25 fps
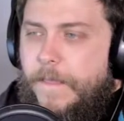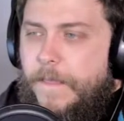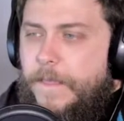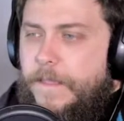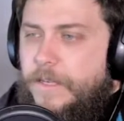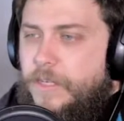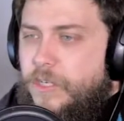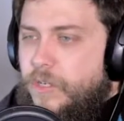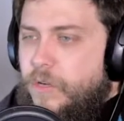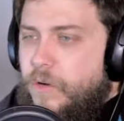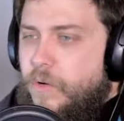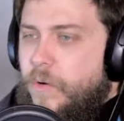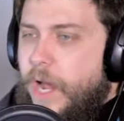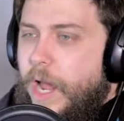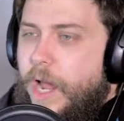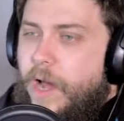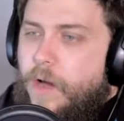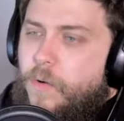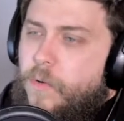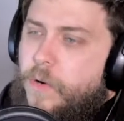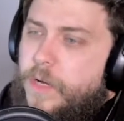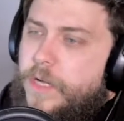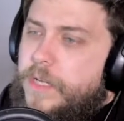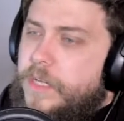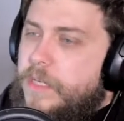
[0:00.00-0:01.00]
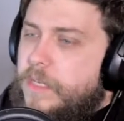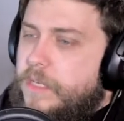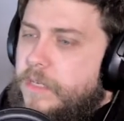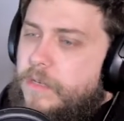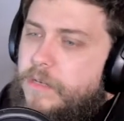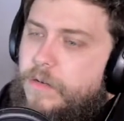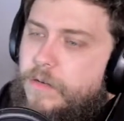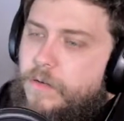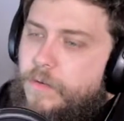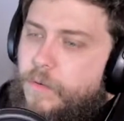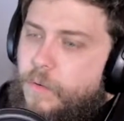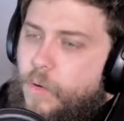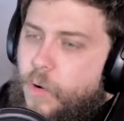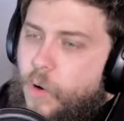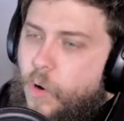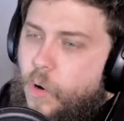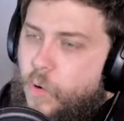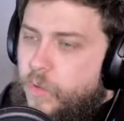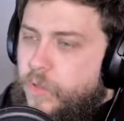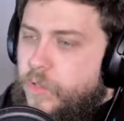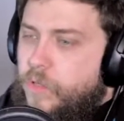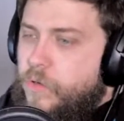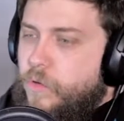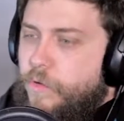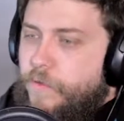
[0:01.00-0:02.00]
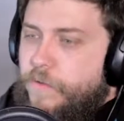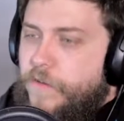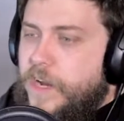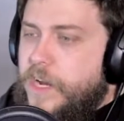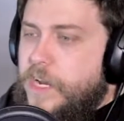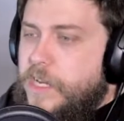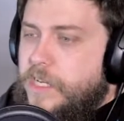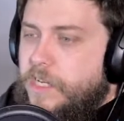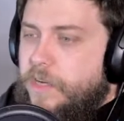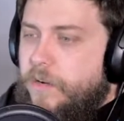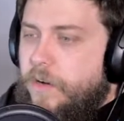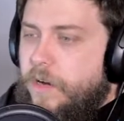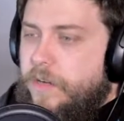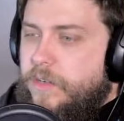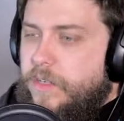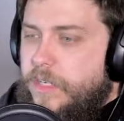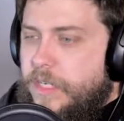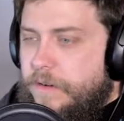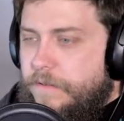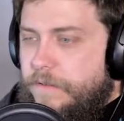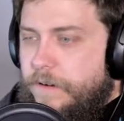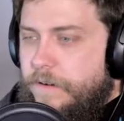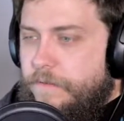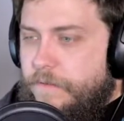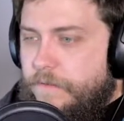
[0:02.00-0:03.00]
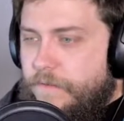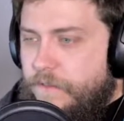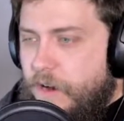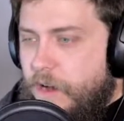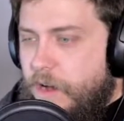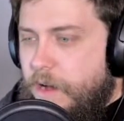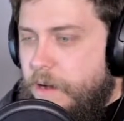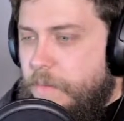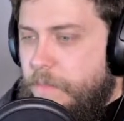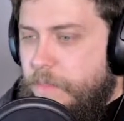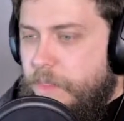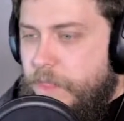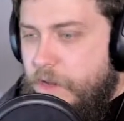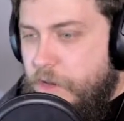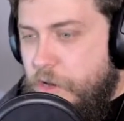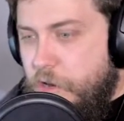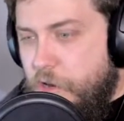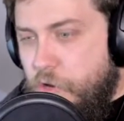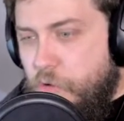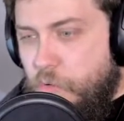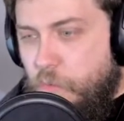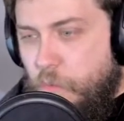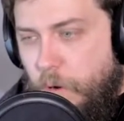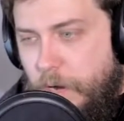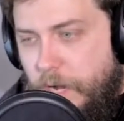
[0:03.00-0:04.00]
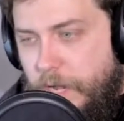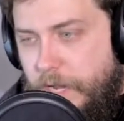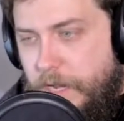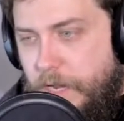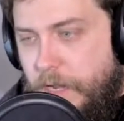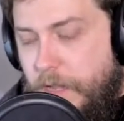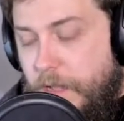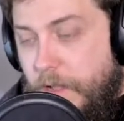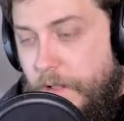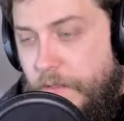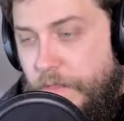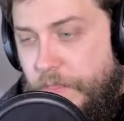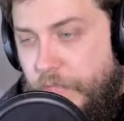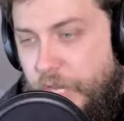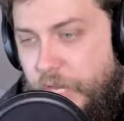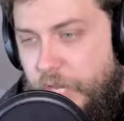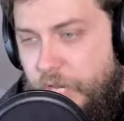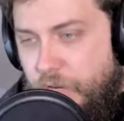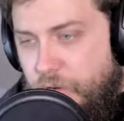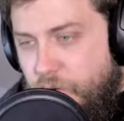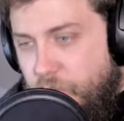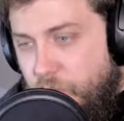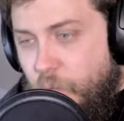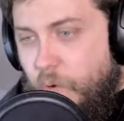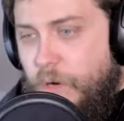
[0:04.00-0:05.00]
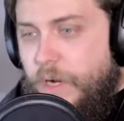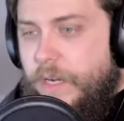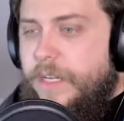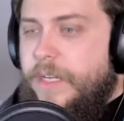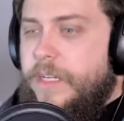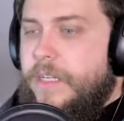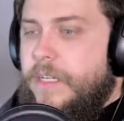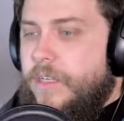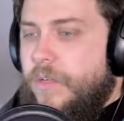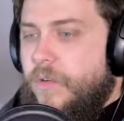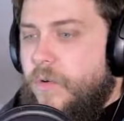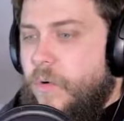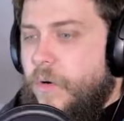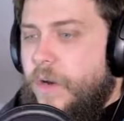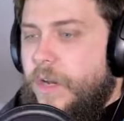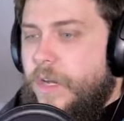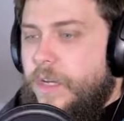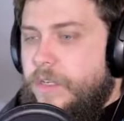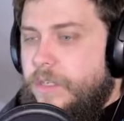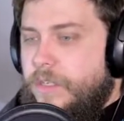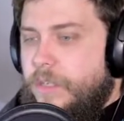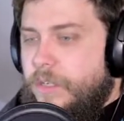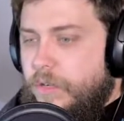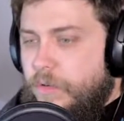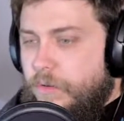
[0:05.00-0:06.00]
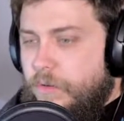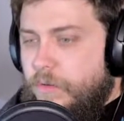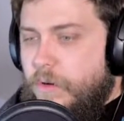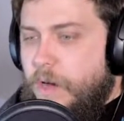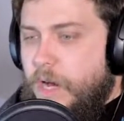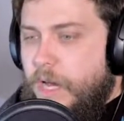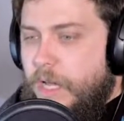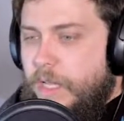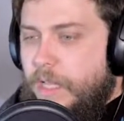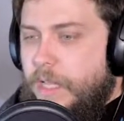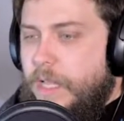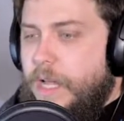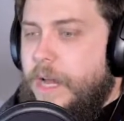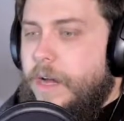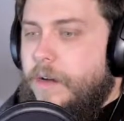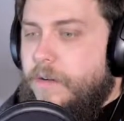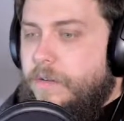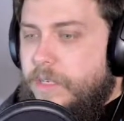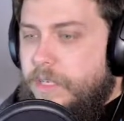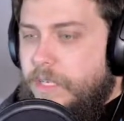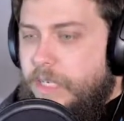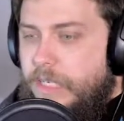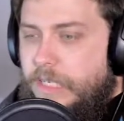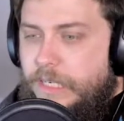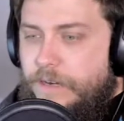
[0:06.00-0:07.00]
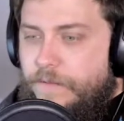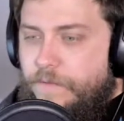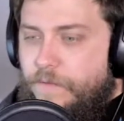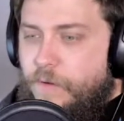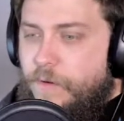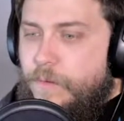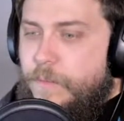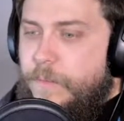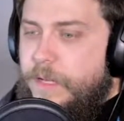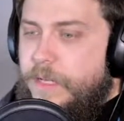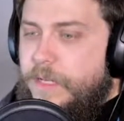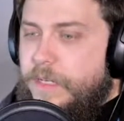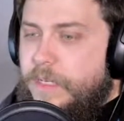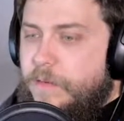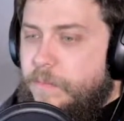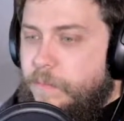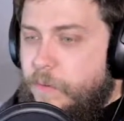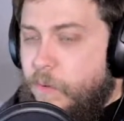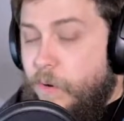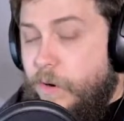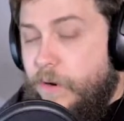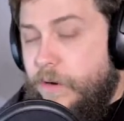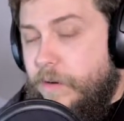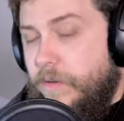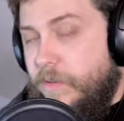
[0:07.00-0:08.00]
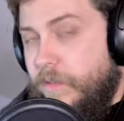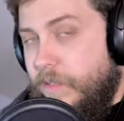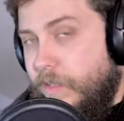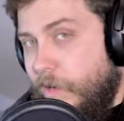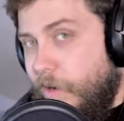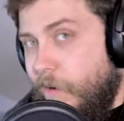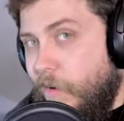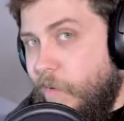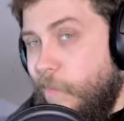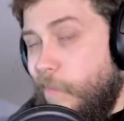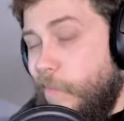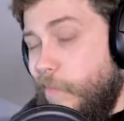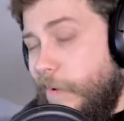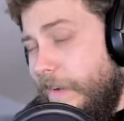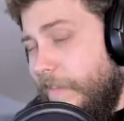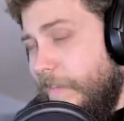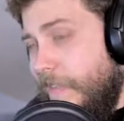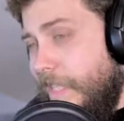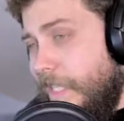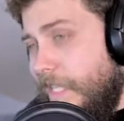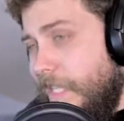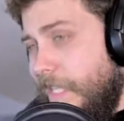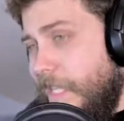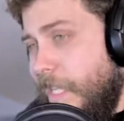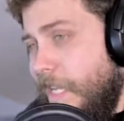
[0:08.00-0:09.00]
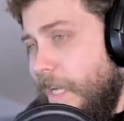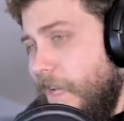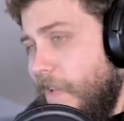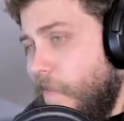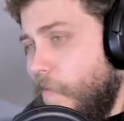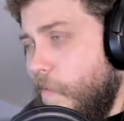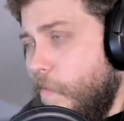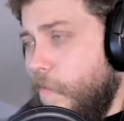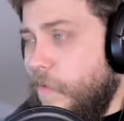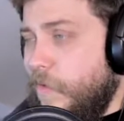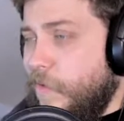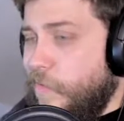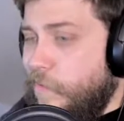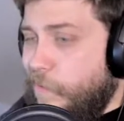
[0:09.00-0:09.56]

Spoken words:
So how is old school Fantasy Grounds different from the new one? The new one is going to allow 64-bit support. So previously the other one was